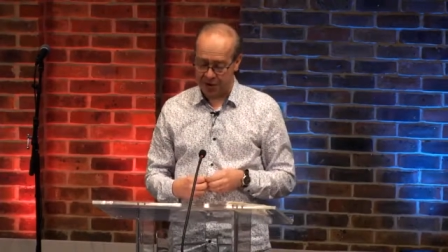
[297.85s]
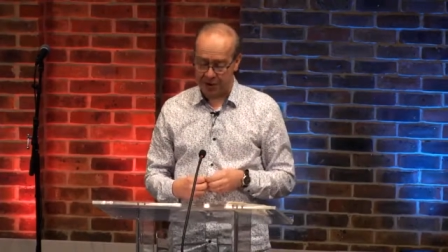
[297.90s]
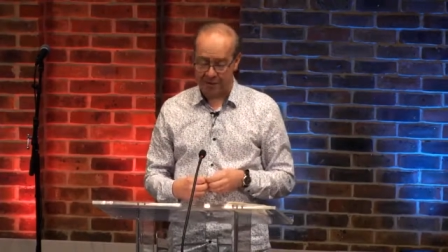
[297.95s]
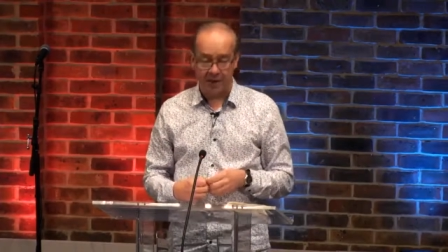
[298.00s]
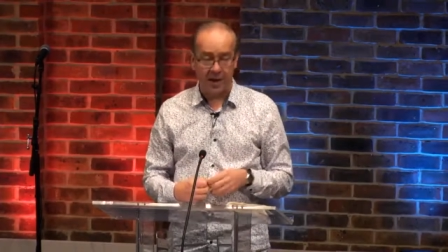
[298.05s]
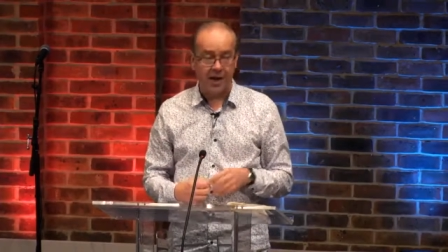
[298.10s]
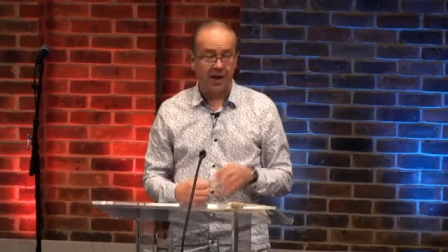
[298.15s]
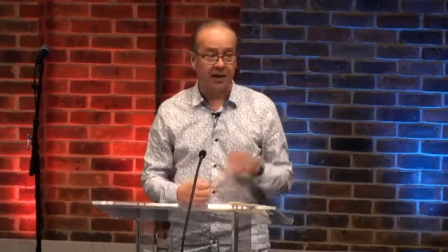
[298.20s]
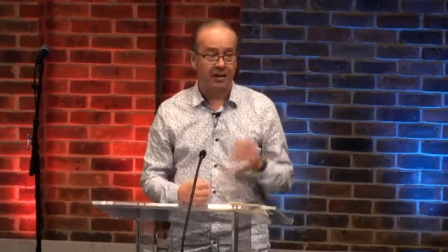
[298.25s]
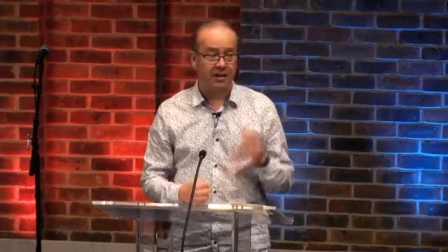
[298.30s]

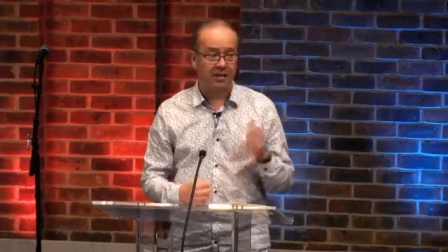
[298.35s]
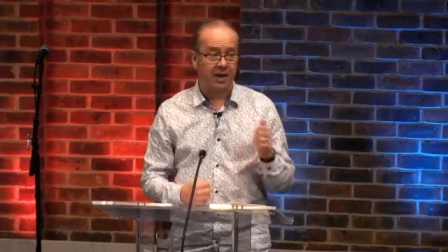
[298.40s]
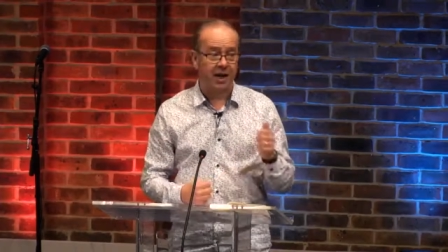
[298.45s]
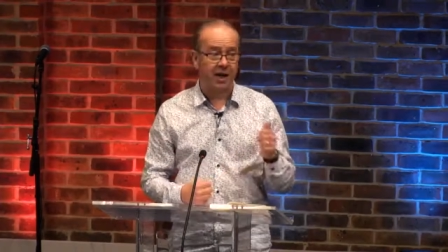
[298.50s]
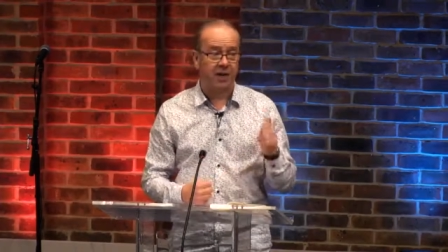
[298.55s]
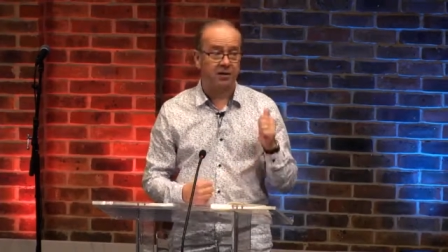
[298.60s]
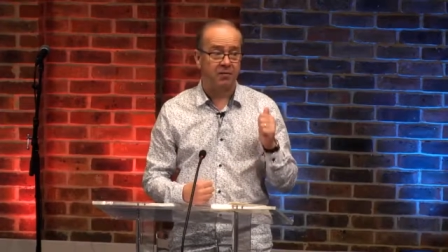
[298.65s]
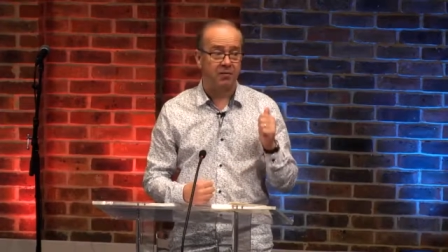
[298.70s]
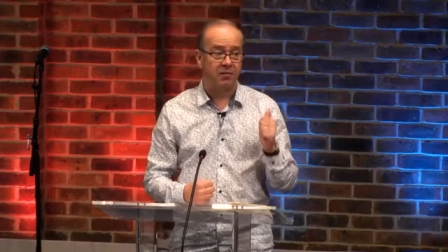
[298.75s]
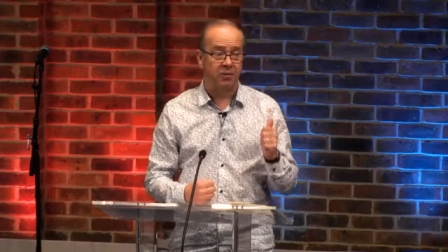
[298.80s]
And then at
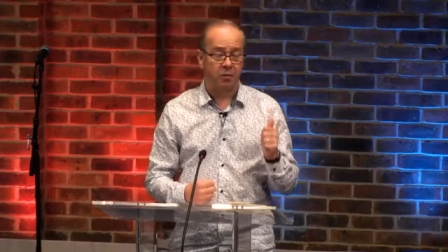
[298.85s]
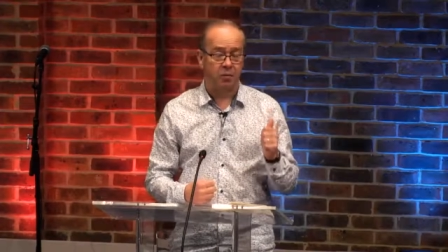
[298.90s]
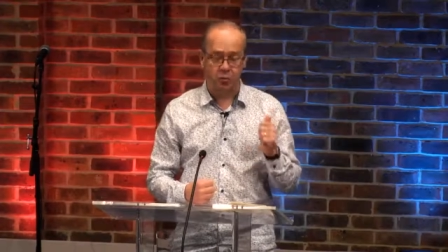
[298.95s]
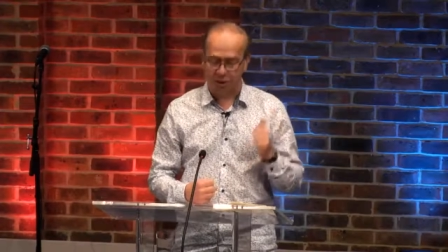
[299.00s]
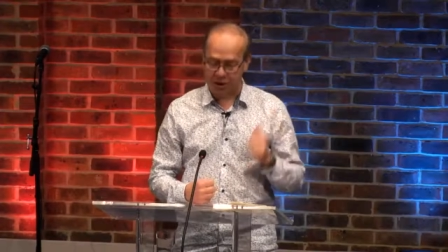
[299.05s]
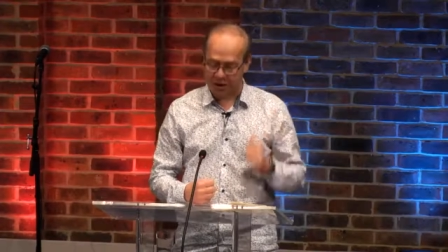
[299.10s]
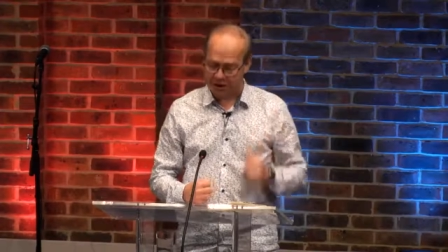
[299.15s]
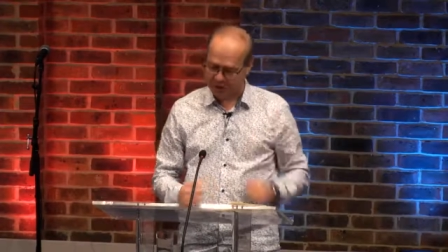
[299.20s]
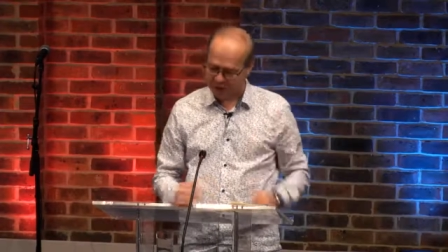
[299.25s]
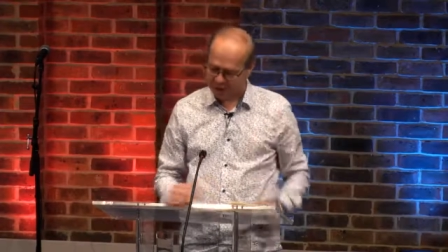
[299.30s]

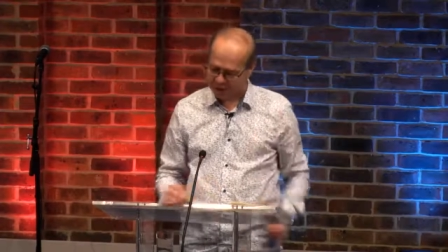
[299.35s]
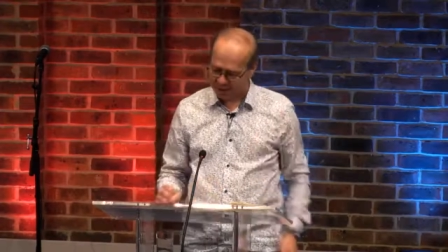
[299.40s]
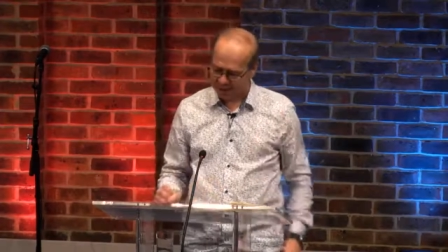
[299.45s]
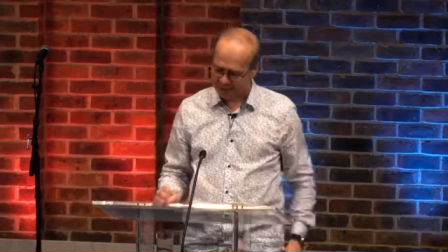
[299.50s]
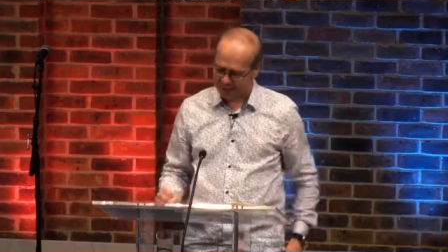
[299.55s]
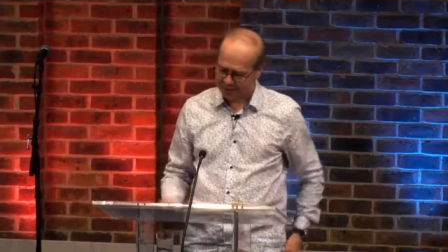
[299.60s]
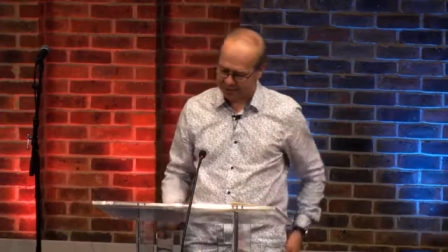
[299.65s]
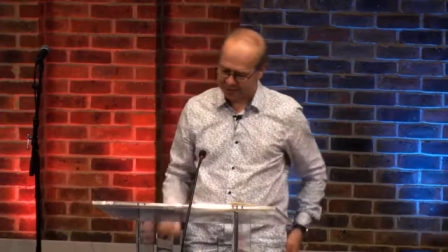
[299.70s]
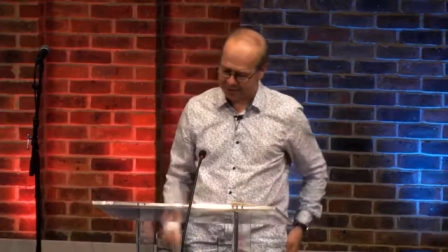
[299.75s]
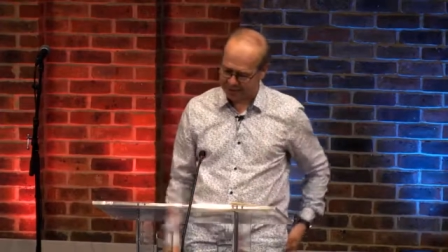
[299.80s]

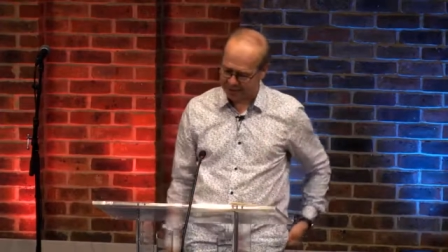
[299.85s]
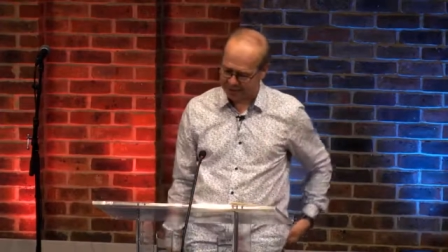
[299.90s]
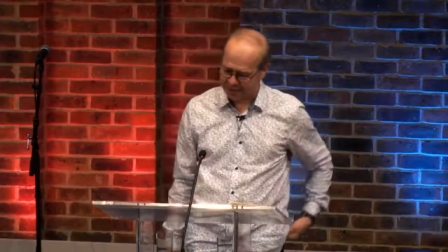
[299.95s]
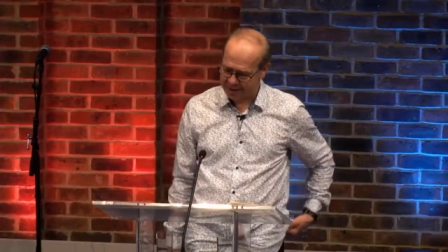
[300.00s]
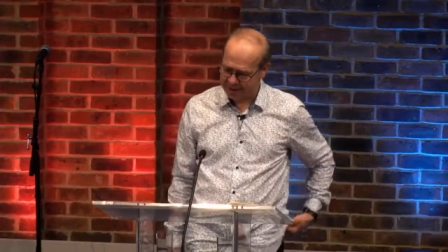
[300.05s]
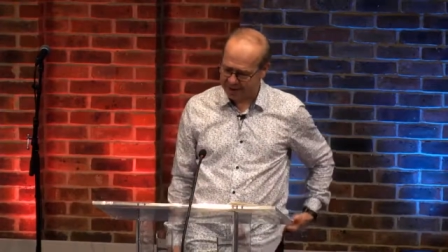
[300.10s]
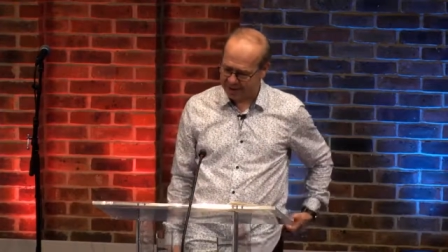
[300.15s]
1046